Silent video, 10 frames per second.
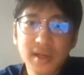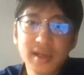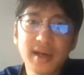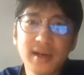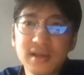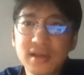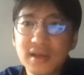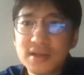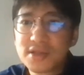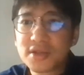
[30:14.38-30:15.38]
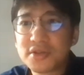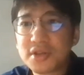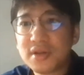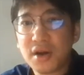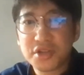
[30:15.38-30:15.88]
Yeah. So
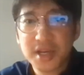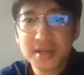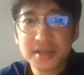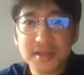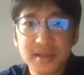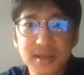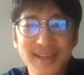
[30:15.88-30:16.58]
I'll share this.